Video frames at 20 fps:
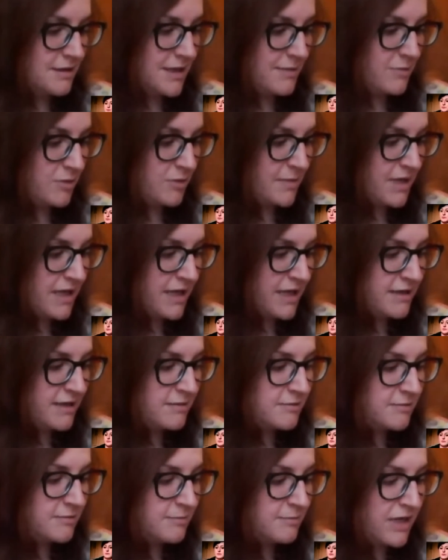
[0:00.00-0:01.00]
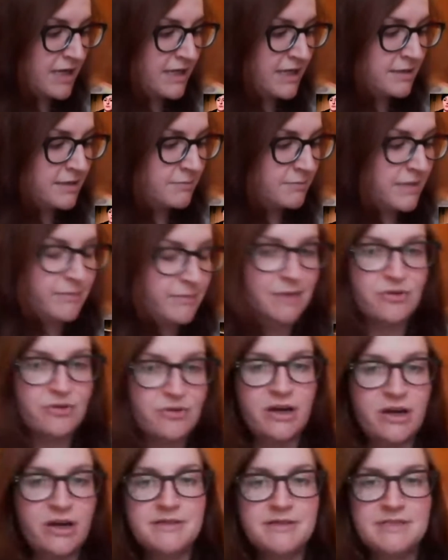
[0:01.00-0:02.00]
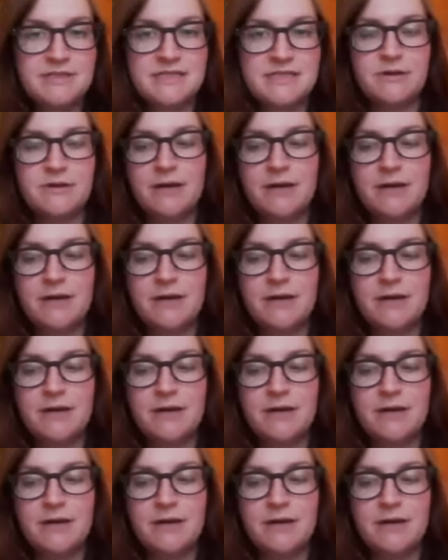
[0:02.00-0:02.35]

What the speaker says: My main priorities